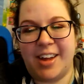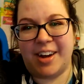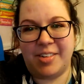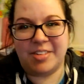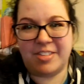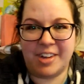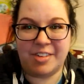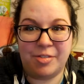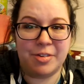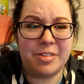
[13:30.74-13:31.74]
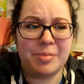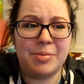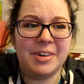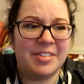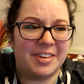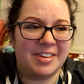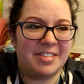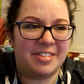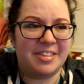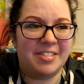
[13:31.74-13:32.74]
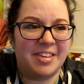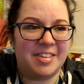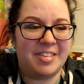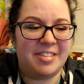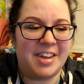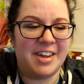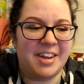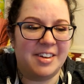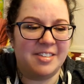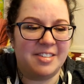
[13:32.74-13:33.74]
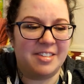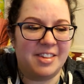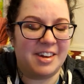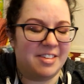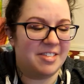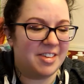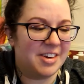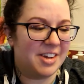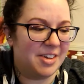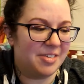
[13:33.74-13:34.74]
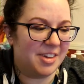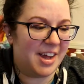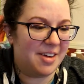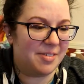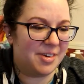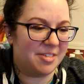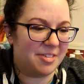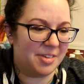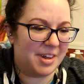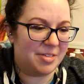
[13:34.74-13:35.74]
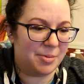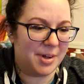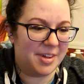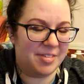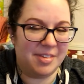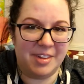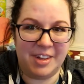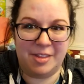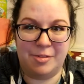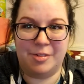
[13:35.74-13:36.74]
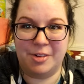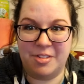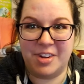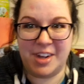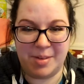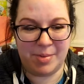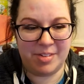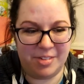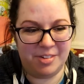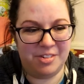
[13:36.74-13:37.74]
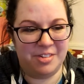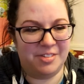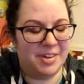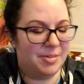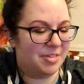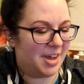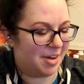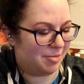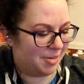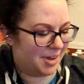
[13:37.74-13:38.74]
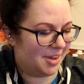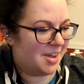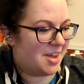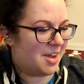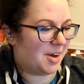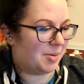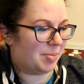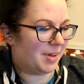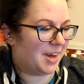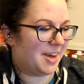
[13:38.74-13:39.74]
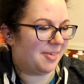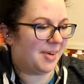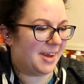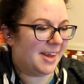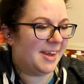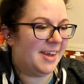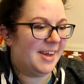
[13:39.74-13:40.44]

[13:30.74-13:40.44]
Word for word: and I was like, for some reason it's saying that it's sending you to that one, so that's why, like, the first time it told you it was halfway up the highway.